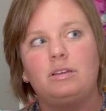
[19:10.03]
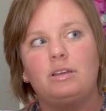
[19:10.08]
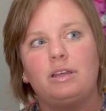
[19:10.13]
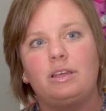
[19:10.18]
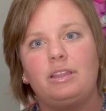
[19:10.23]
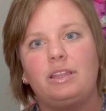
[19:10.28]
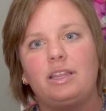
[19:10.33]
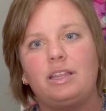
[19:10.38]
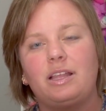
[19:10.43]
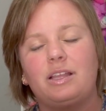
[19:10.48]

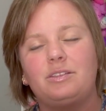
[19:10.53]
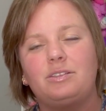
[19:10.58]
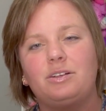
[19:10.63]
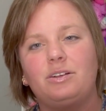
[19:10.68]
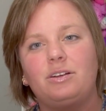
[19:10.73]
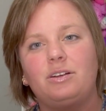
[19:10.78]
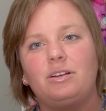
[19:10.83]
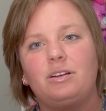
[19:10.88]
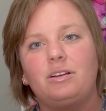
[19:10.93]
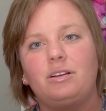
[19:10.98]
I think that's
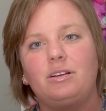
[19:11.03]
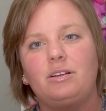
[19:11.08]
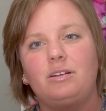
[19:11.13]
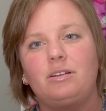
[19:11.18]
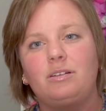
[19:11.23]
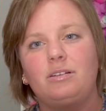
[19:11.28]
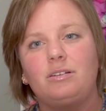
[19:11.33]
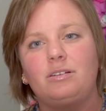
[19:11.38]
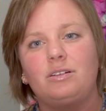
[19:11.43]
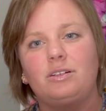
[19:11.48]
her
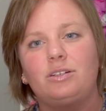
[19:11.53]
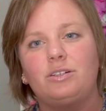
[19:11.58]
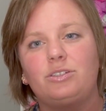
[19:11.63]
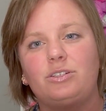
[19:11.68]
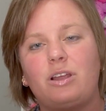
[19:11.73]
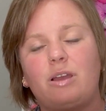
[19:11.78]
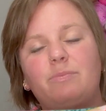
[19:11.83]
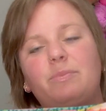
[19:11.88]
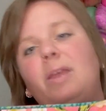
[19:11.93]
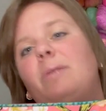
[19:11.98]

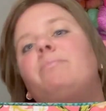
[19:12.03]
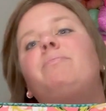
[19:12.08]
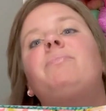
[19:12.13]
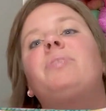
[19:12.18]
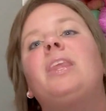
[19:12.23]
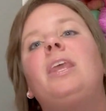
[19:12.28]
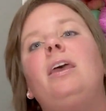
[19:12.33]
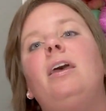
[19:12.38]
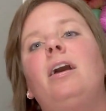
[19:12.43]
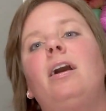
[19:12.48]
shop name.
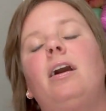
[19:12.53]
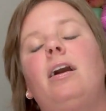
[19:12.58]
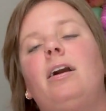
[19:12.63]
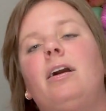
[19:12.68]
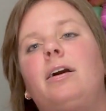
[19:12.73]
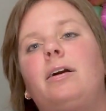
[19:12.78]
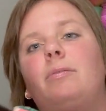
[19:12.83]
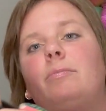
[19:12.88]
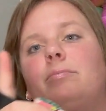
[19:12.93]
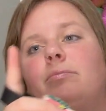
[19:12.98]

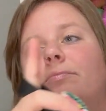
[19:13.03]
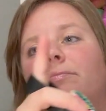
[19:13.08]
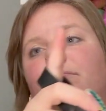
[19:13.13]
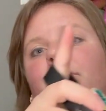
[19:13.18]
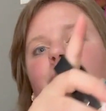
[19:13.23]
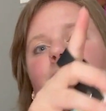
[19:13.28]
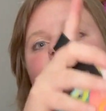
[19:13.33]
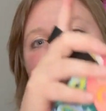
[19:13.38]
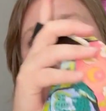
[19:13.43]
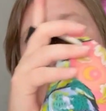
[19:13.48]

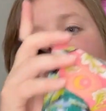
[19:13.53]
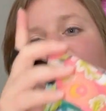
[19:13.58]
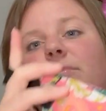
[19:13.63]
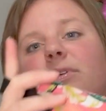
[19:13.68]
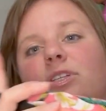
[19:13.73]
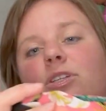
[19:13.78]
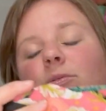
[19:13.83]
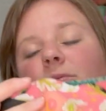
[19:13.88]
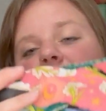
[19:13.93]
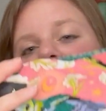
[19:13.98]

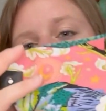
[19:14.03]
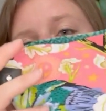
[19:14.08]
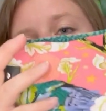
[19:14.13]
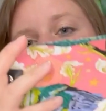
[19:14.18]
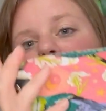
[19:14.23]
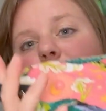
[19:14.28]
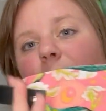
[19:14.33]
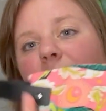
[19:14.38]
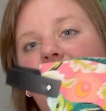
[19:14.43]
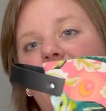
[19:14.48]
But she was
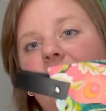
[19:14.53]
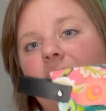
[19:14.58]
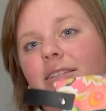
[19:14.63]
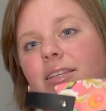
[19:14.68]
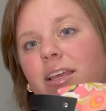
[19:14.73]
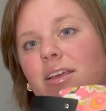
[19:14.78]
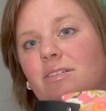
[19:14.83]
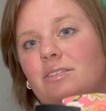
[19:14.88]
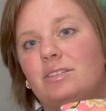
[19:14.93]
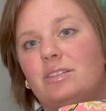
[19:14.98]
having a bag
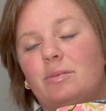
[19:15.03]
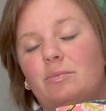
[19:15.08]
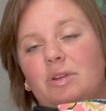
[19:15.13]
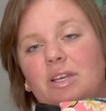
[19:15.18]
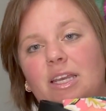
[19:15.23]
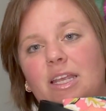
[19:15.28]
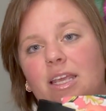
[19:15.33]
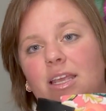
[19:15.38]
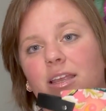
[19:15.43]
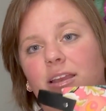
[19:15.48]
sale, and
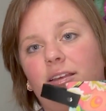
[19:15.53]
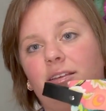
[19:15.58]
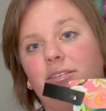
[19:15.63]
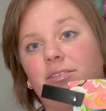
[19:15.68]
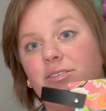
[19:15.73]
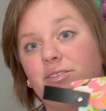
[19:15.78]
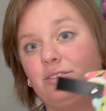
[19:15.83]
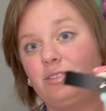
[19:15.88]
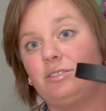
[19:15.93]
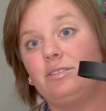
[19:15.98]
someone in,
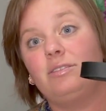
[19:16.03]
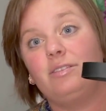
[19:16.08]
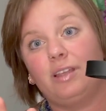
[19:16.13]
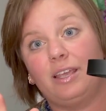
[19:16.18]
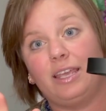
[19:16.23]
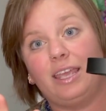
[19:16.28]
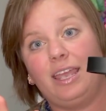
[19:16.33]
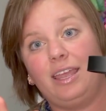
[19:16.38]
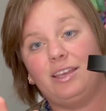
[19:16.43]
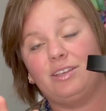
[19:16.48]

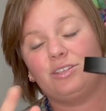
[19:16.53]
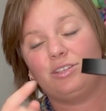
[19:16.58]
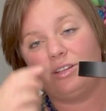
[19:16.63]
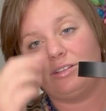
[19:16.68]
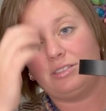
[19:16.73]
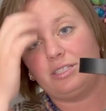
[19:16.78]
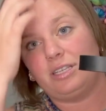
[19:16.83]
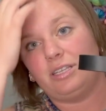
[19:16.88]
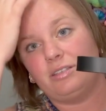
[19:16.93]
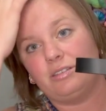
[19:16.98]
again,
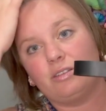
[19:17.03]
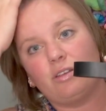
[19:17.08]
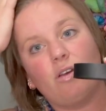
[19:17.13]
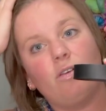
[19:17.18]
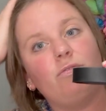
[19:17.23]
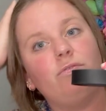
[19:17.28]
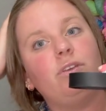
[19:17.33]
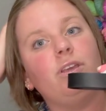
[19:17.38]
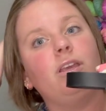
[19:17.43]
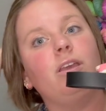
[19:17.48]
Chelsea's
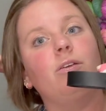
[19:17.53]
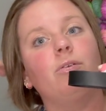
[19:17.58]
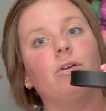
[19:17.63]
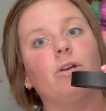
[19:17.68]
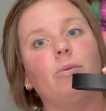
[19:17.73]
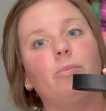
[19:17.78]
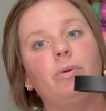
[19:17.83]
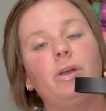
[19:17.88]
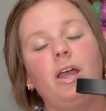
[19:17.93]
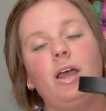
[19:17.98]
Ko-fi
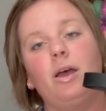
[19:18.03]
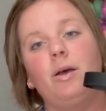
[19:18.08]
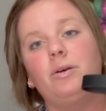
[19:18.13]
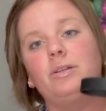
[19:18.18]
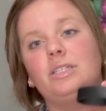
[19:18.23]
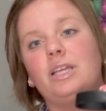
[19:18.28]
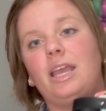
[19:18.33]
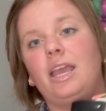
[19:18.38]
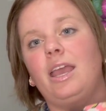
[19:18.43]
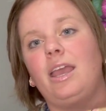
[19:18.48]
group
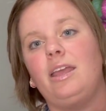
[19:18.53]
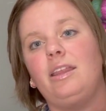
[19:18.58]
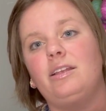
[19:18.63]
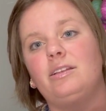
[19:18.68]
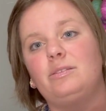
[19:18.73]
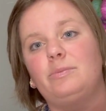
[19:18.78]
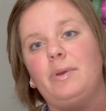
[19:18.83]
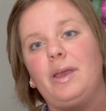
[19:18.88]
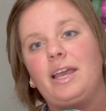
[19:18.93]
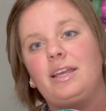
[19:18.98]
was like, hey,
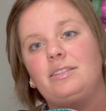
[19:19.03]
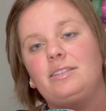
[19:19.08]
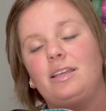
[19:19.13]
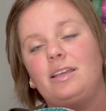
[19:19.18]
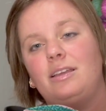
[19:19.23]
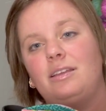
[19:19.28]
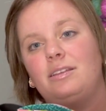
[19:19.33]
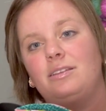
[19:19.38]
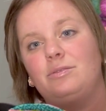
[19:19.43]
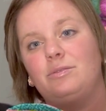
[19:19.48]
there's a bag
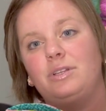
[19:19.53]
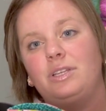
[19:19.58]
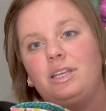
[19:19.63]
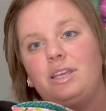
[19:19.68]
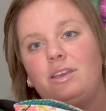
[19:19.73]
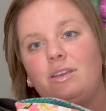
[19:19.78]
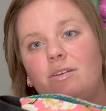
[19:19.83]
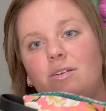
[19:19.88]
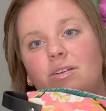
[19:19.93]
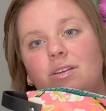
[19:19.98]
sale, it's really
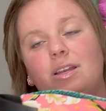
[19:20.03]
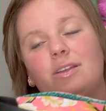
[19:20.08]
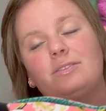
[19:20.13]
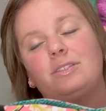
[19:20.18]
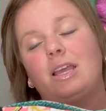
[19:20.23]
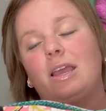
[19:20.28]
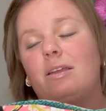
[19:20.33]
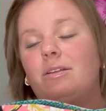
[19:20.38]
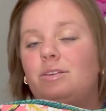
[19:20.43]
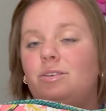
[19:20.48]
cute. And I was
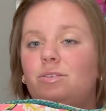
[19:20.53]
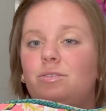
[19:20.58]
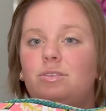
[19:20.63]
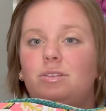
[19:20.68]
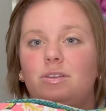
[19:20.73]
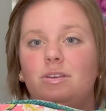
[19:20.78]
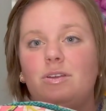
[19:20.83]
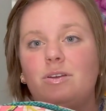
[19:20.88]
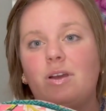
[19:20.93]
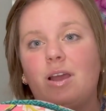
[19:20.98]
like,
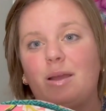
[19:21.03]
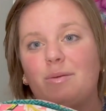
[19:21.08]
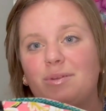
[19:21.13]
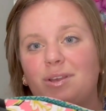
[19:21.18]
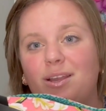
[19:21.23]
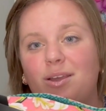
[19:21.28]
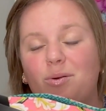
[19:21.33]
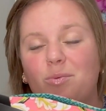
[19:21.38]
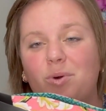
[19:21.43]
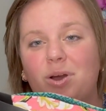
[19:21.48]
I'm
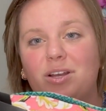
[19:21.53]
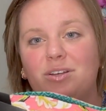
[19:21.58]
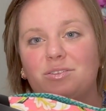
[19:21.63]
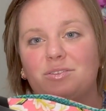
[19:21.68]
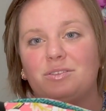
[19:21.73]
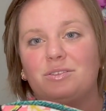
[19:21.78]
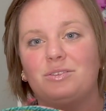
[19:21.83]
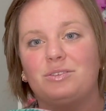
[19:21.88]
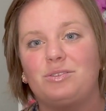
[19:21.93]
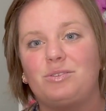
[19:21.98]
gonna go wander
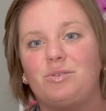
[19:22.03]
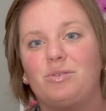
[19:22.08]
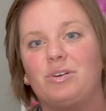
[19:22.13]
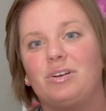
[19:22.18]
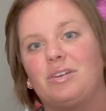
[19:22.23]
through the store.